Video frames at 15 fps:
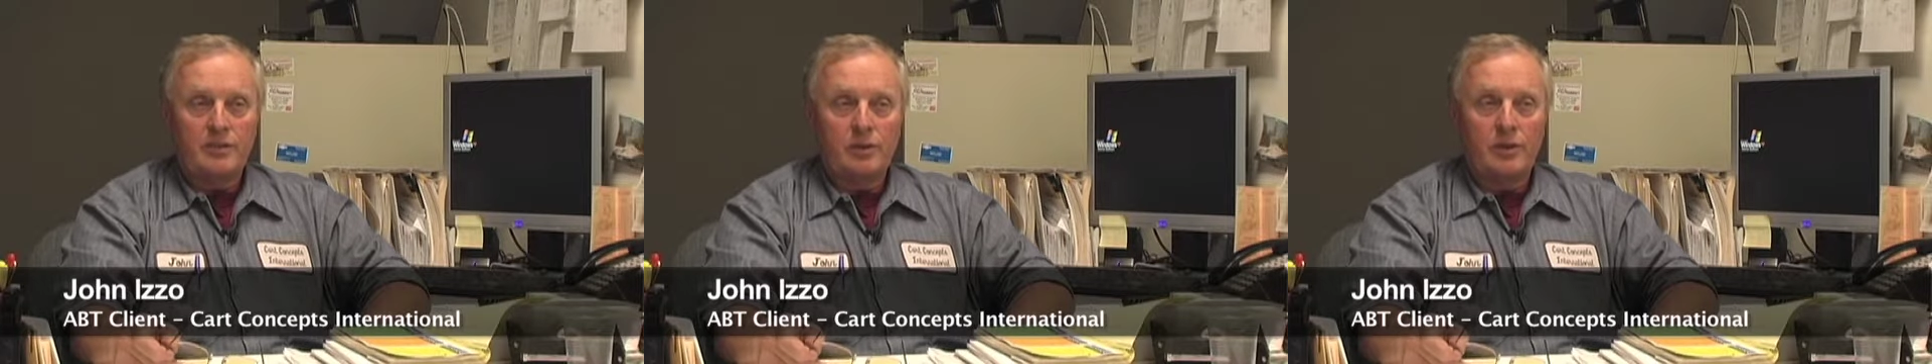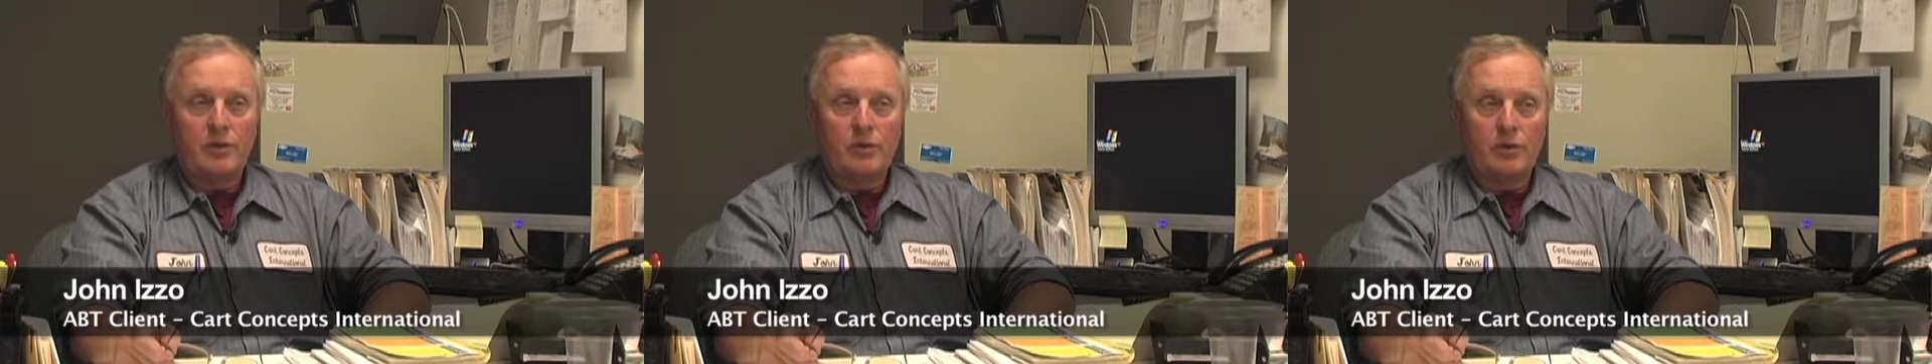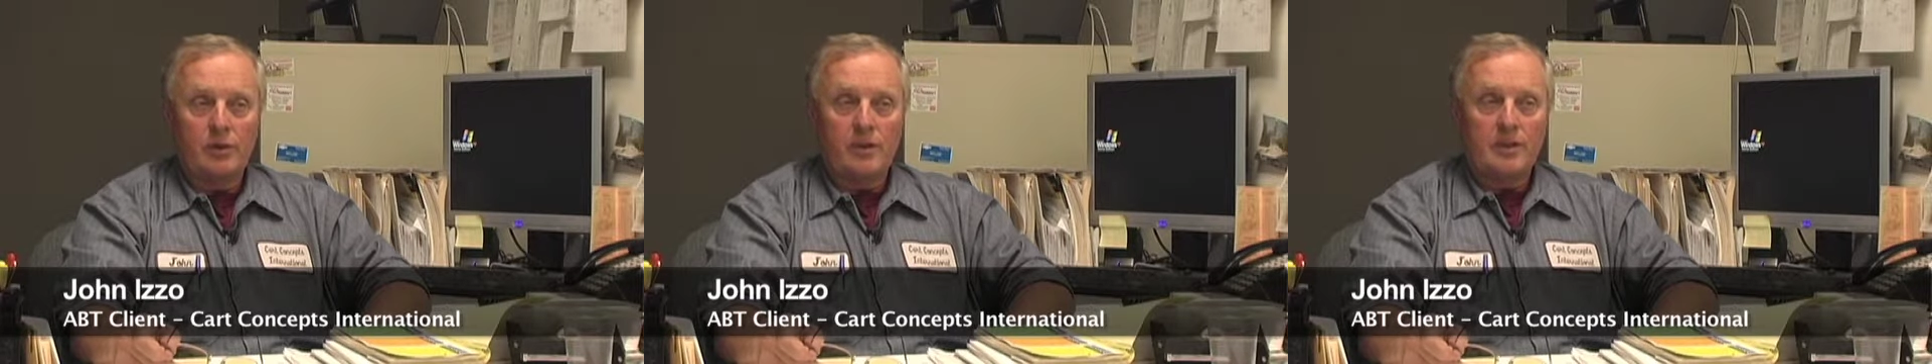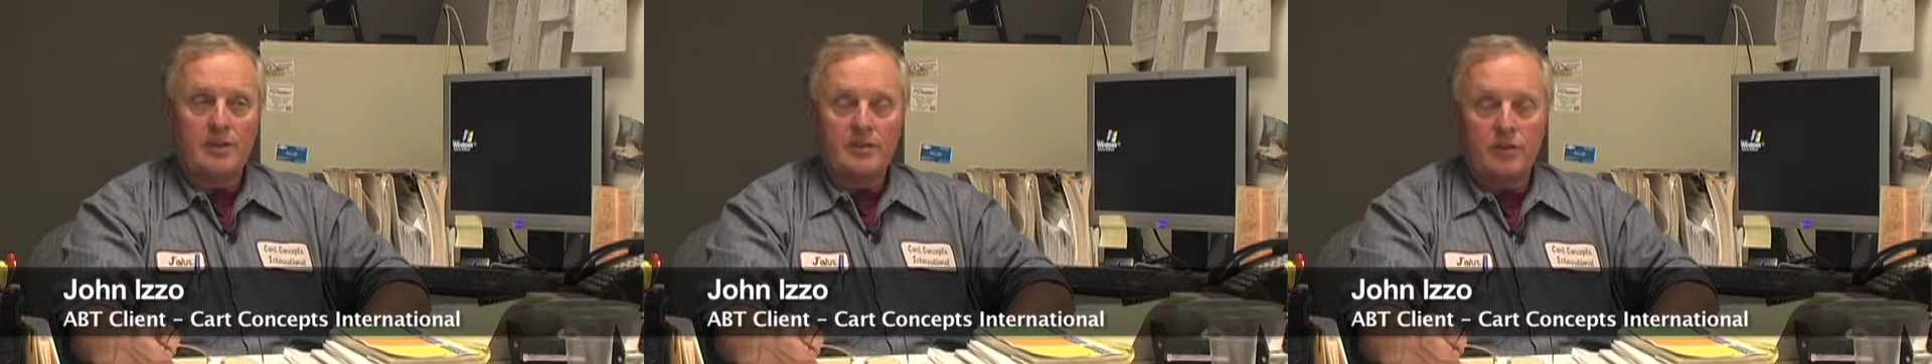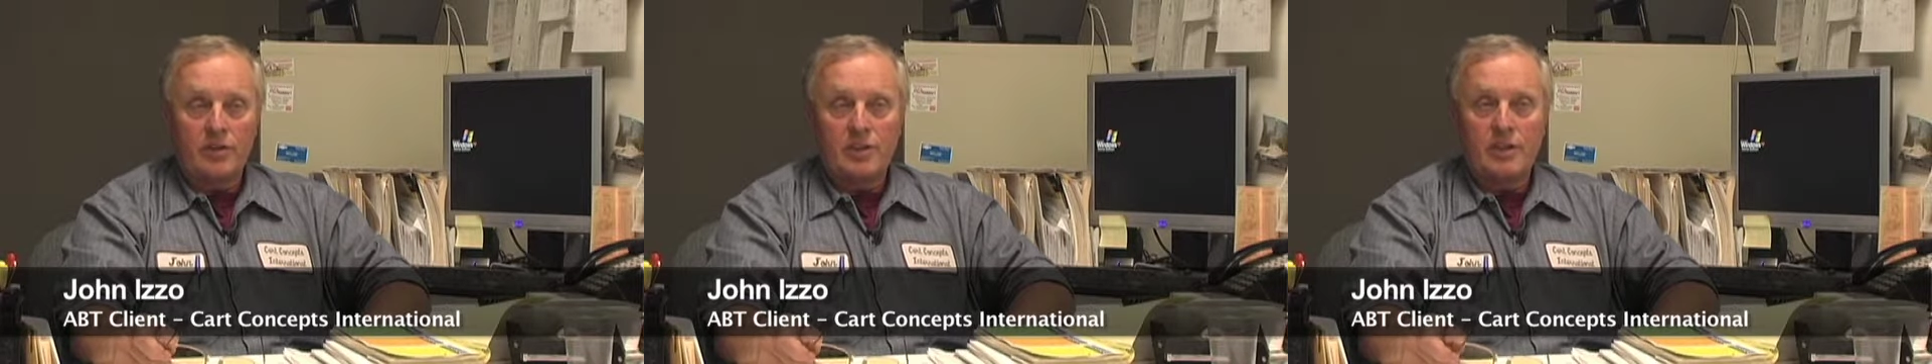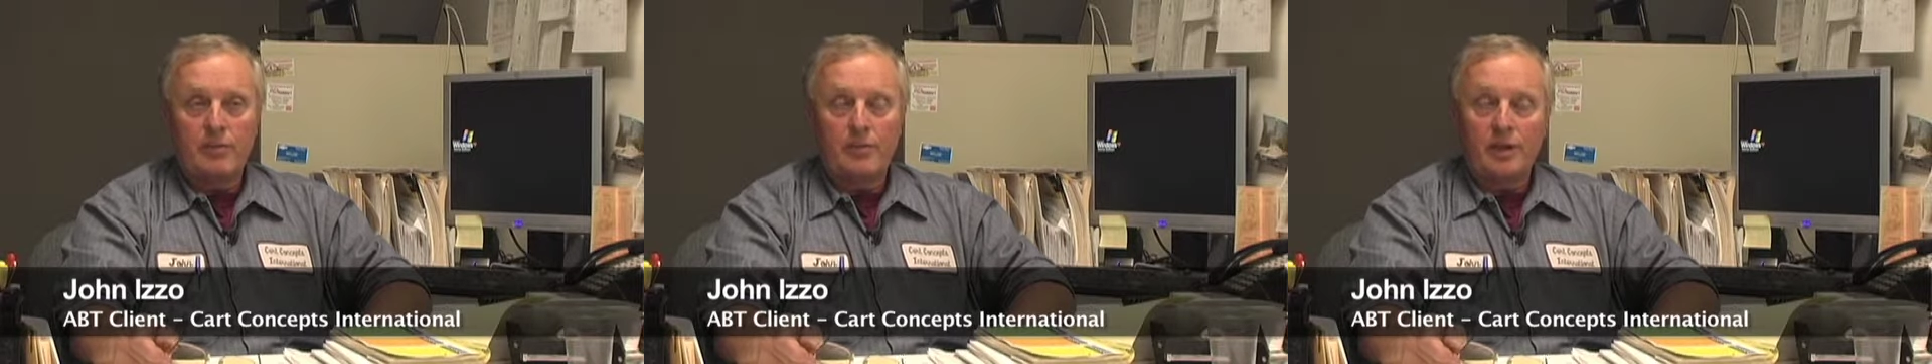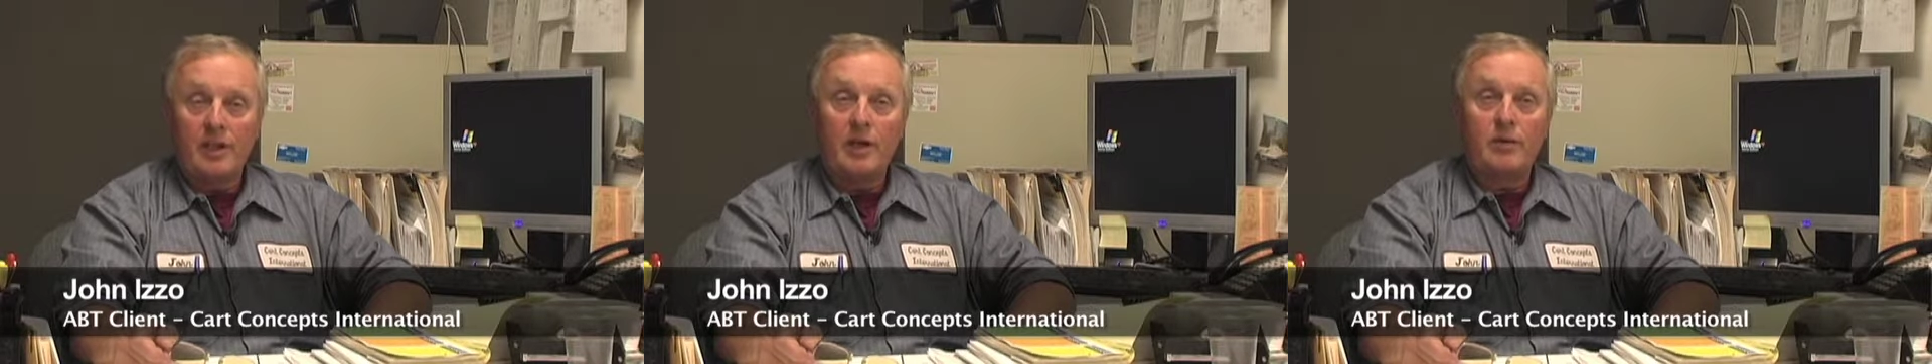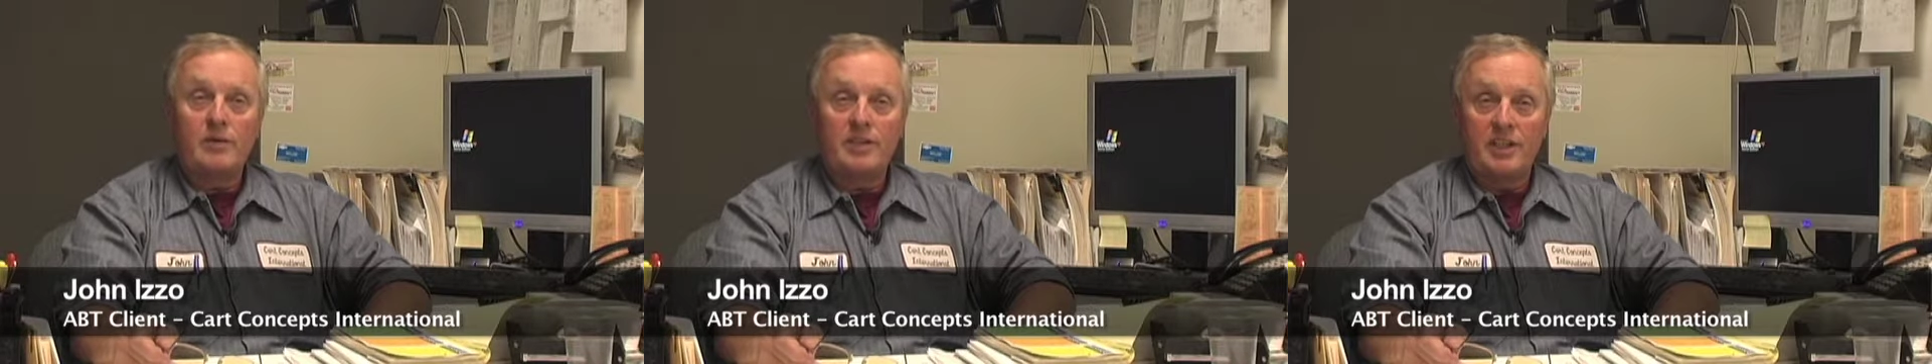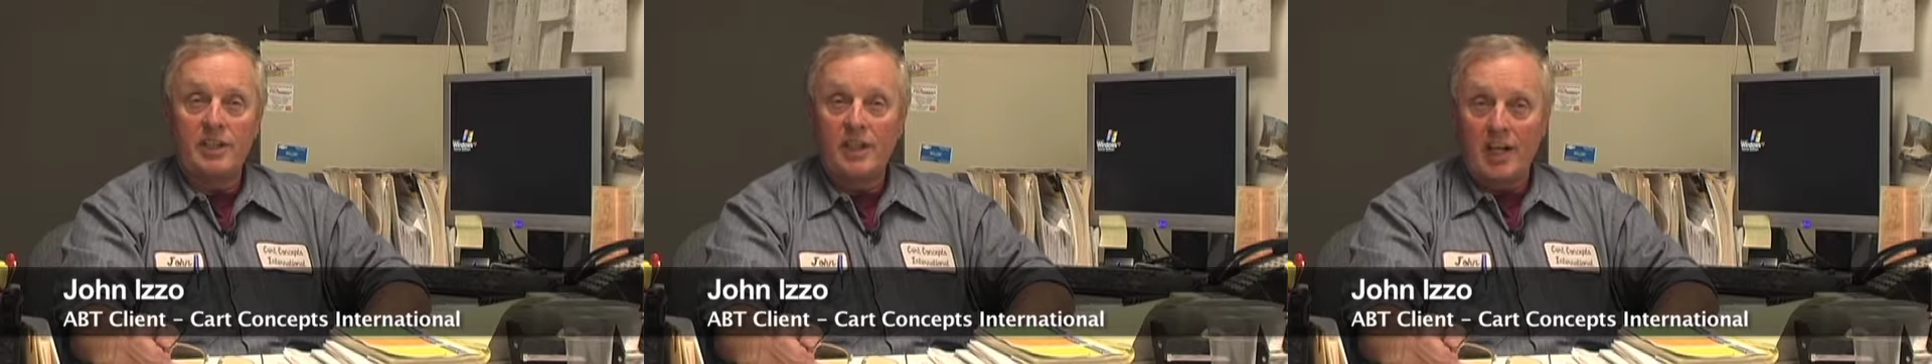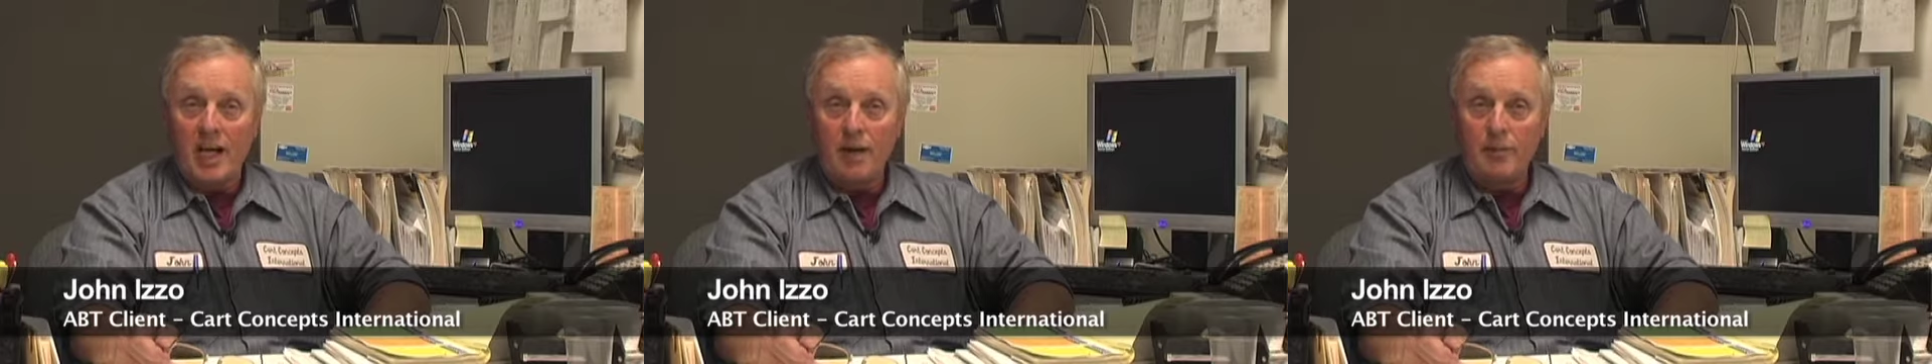we were looking for something that was
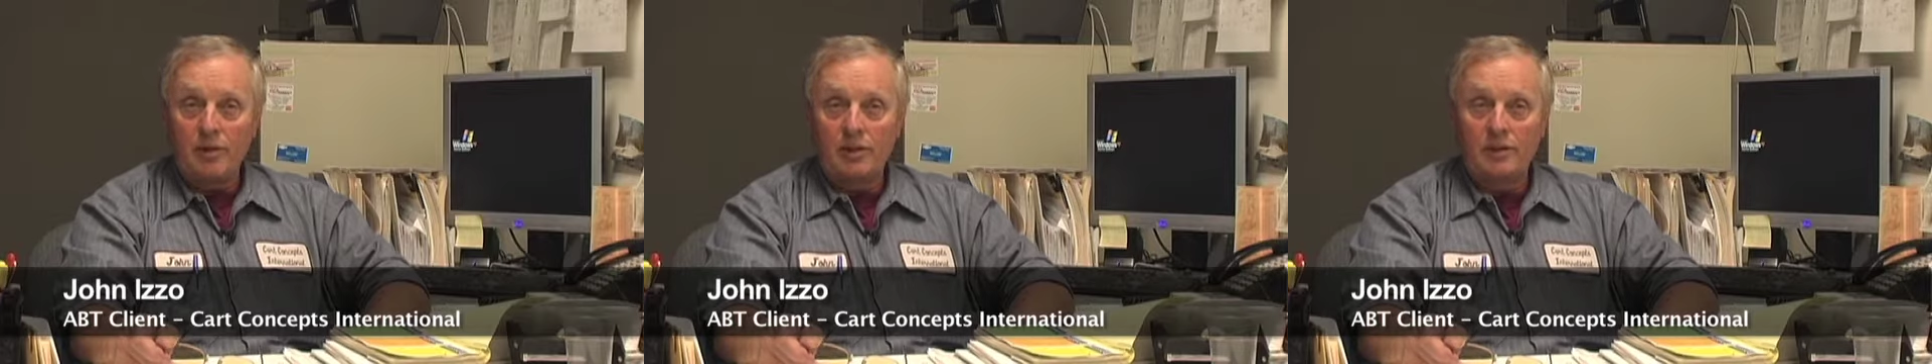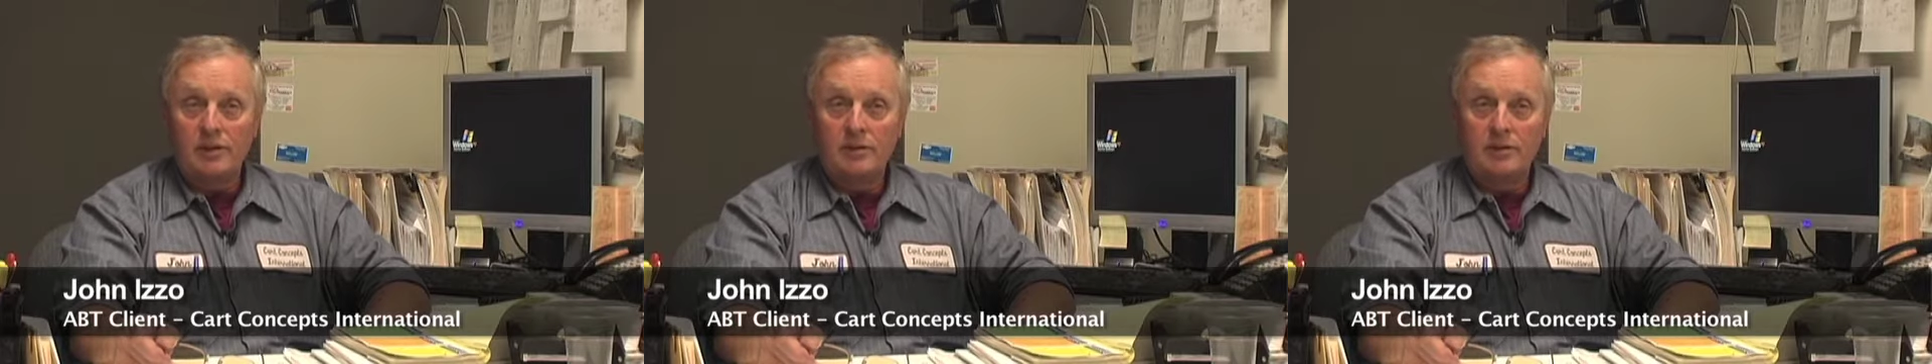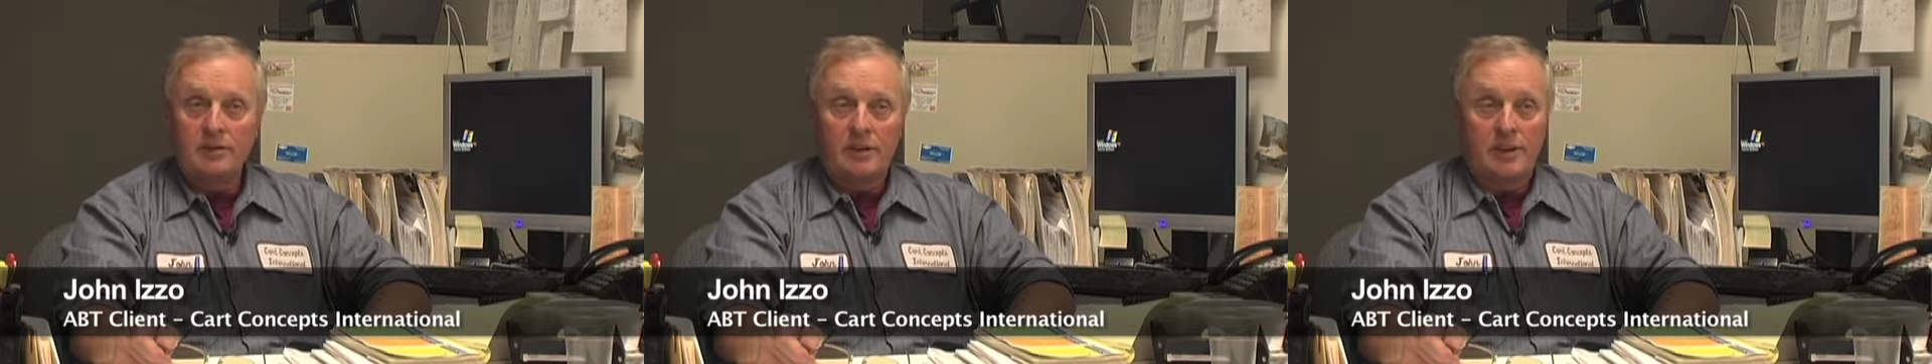economical